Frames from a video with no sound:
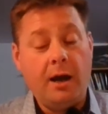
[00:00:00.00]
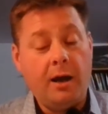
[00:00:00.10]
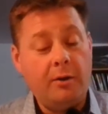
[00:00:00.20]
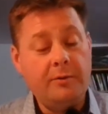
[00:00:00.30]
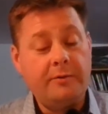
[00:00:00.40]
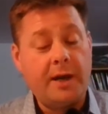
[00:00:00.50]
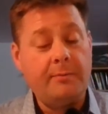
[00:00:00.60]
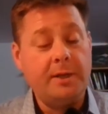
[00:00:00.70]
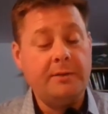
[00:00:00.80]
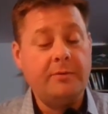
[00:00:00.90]
own
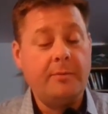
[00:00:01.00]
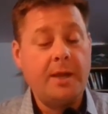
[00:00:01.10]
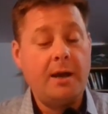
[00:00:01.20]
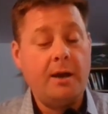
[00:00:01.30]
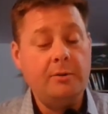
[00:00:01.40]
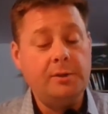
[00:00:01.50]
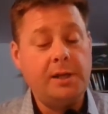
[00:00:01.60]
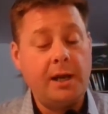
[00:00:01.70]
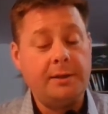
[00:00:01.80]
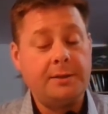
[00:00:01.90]
family from their own
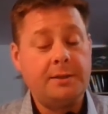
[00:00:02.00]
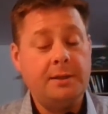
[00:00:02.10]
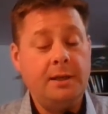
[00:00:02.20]
deaths,